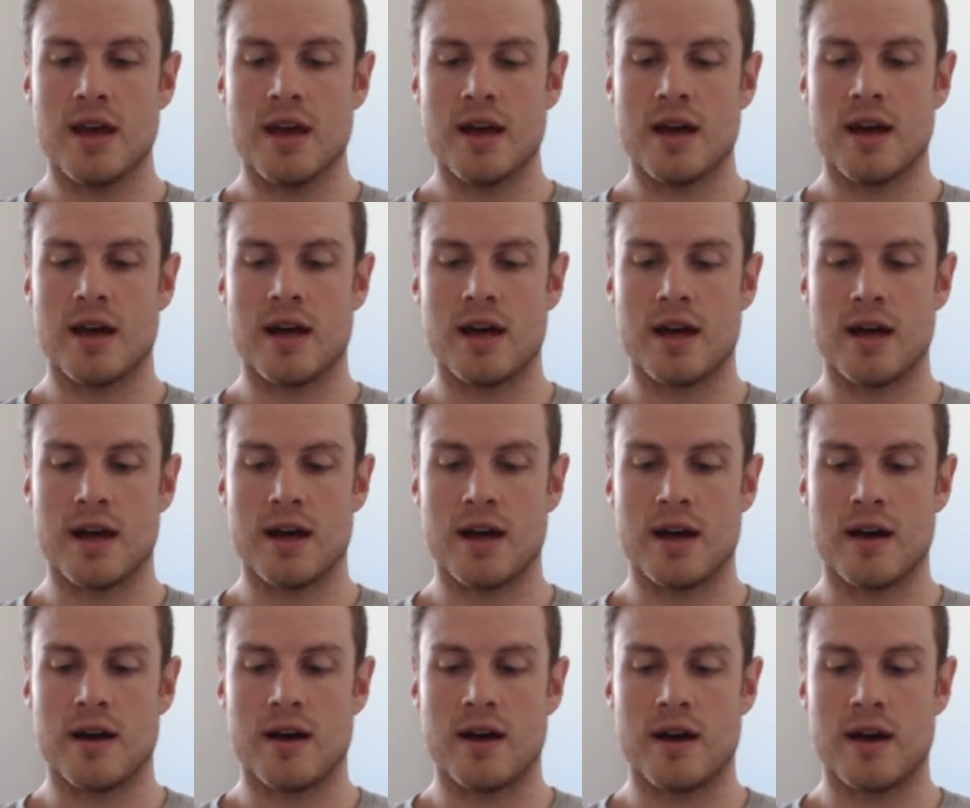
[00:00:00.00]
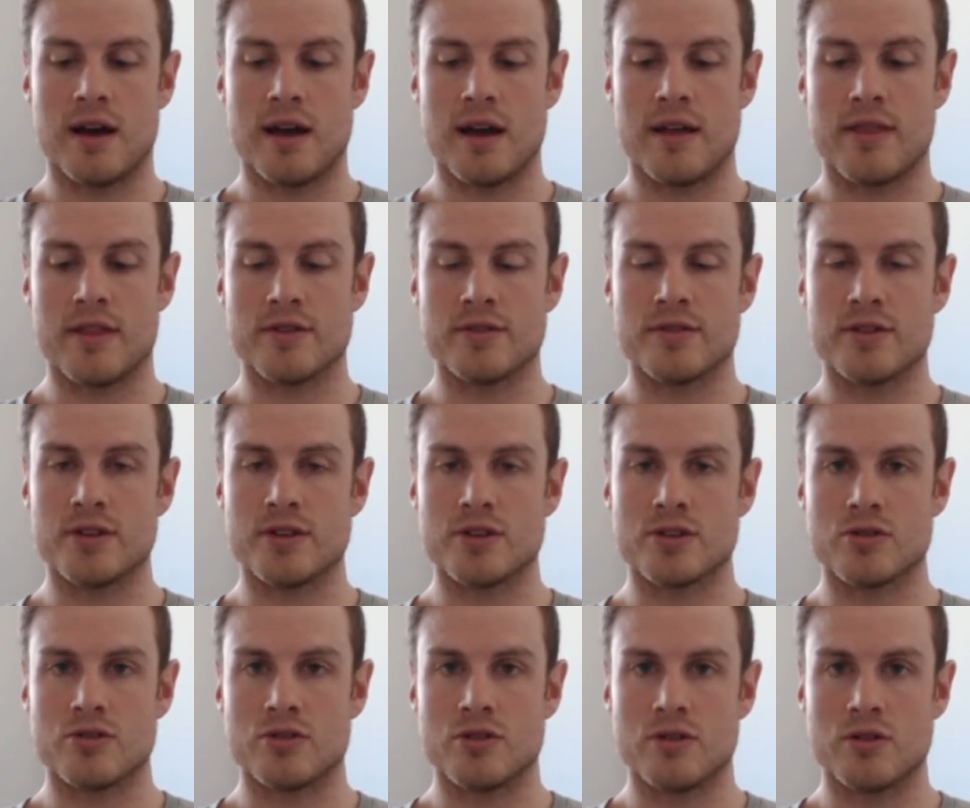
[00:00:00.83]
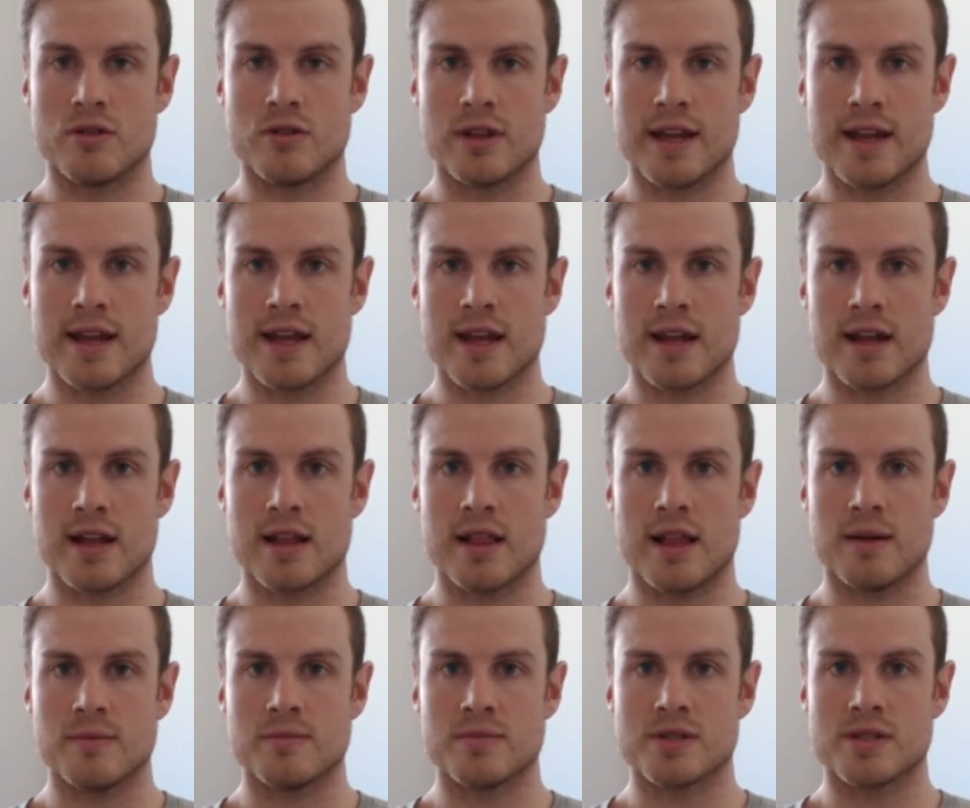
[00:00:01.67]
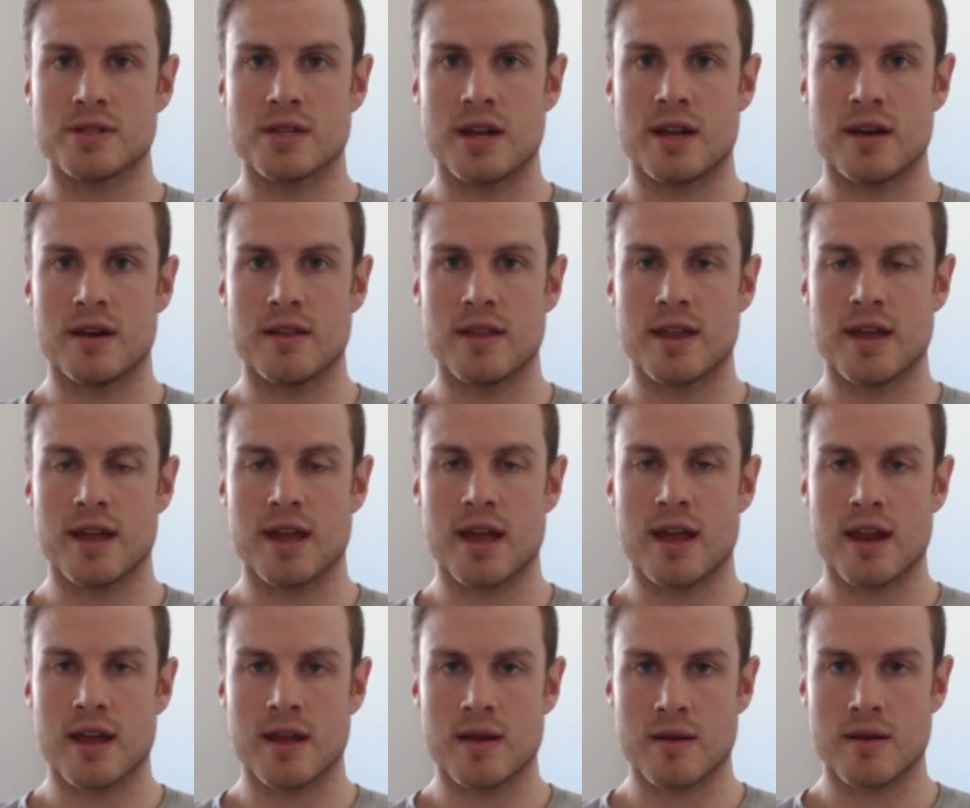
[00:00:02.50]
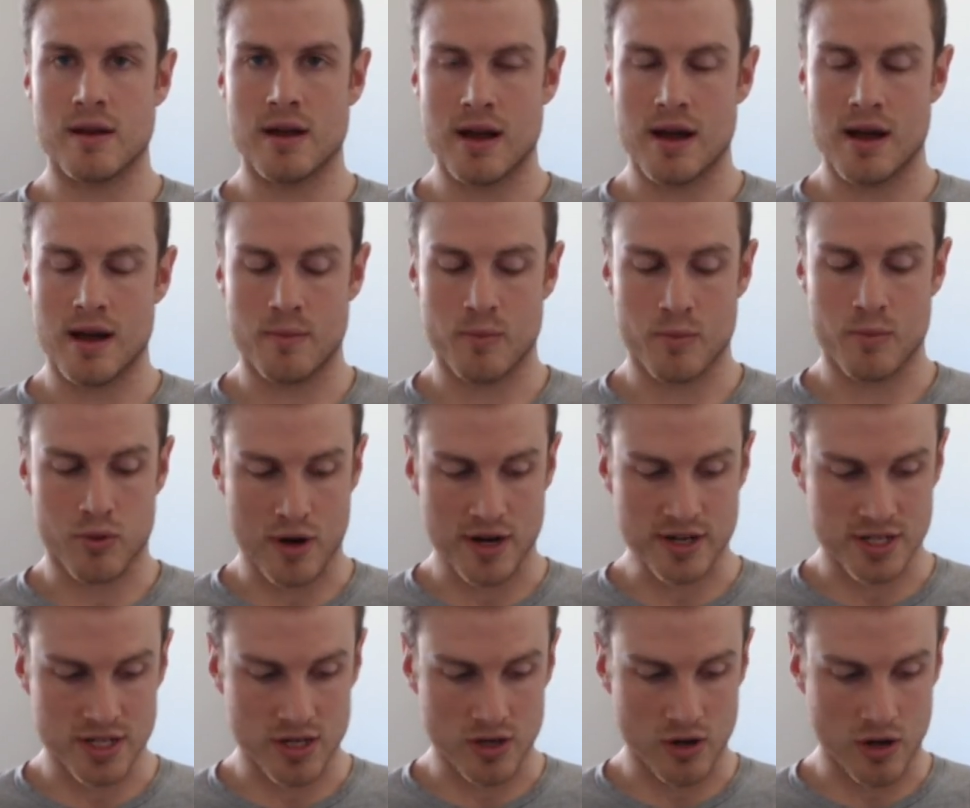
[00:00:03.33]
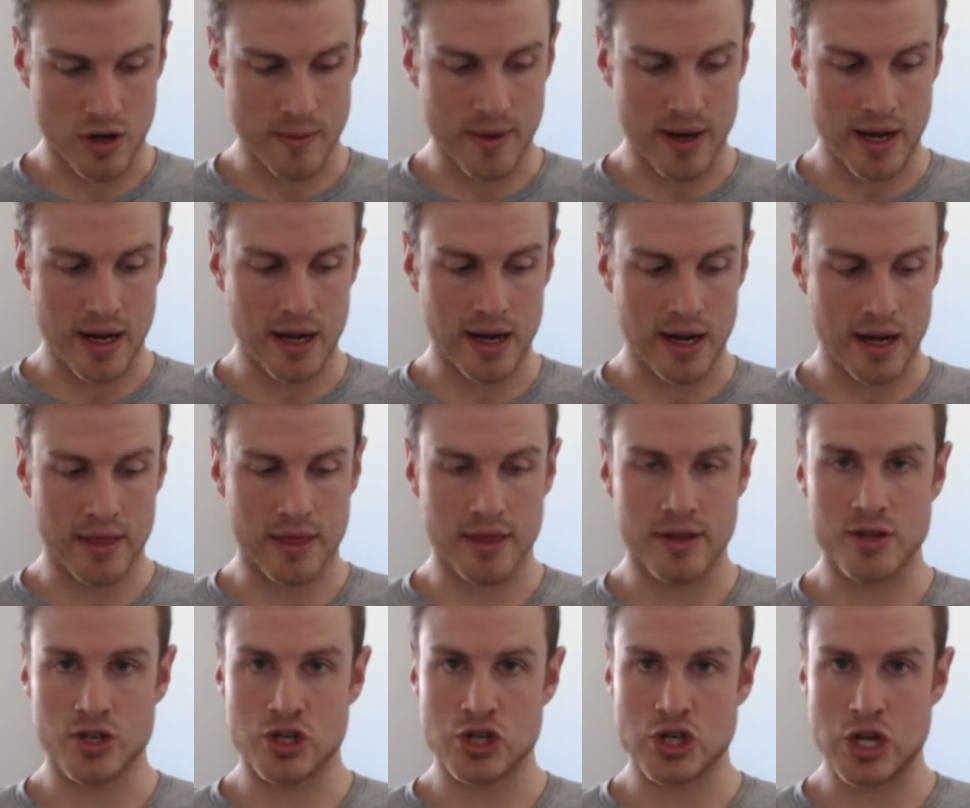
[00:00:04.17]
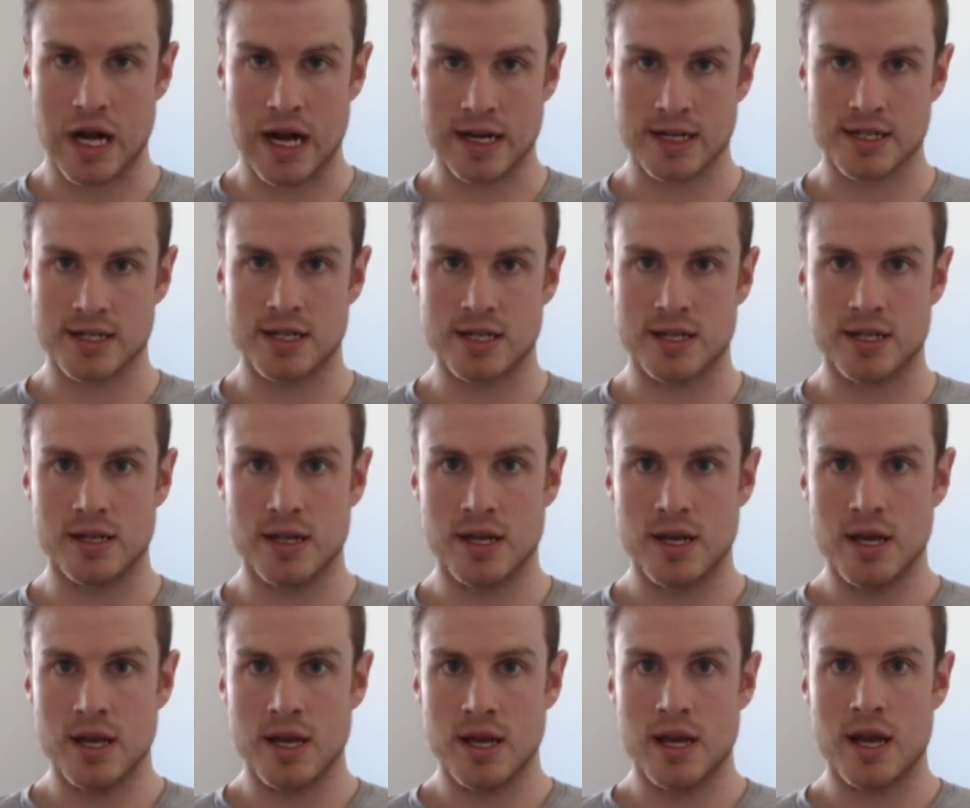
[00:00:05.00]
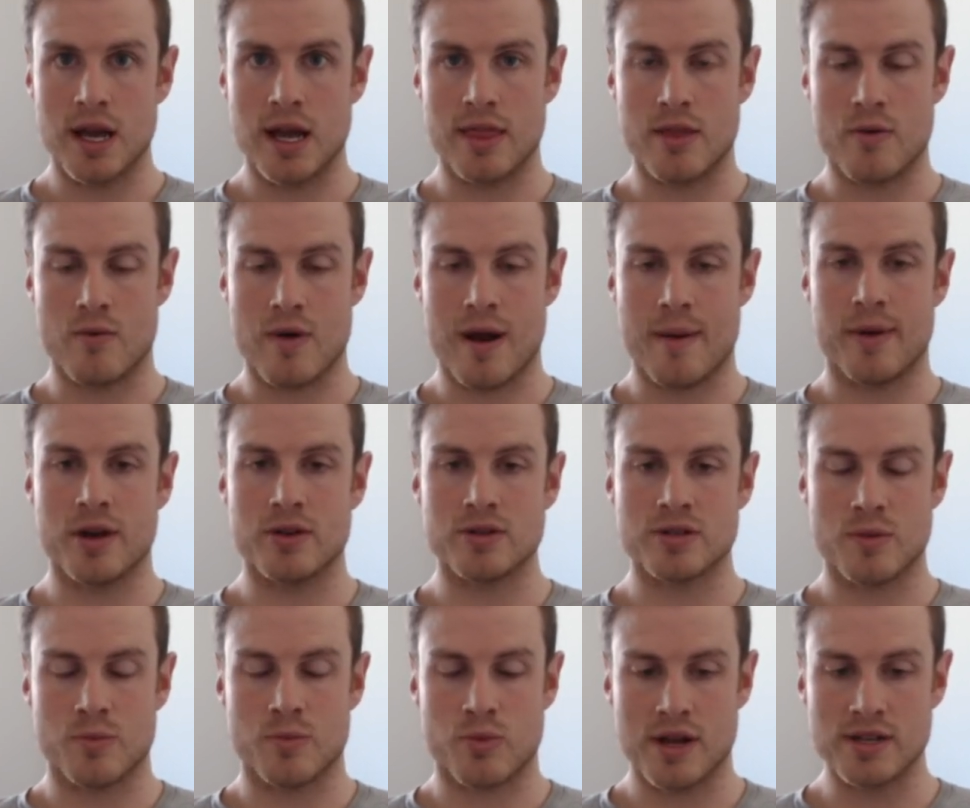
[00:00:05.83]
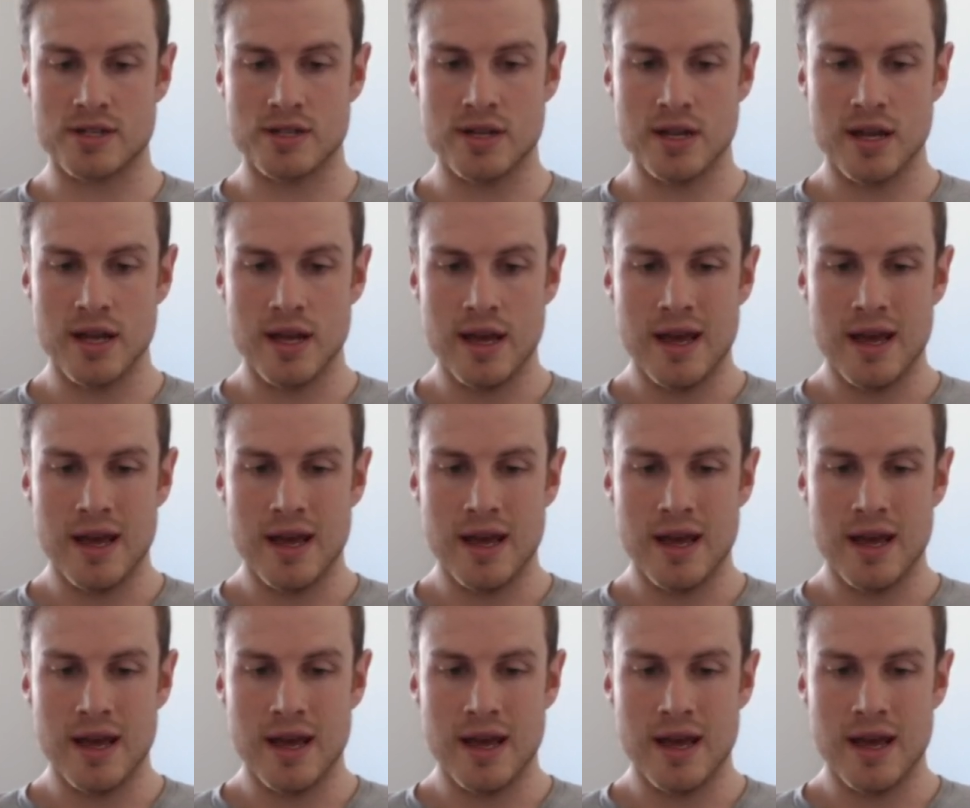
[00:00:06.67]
And the two leading clubs they're getting press time are the Sharks and the Rabbitohs at present.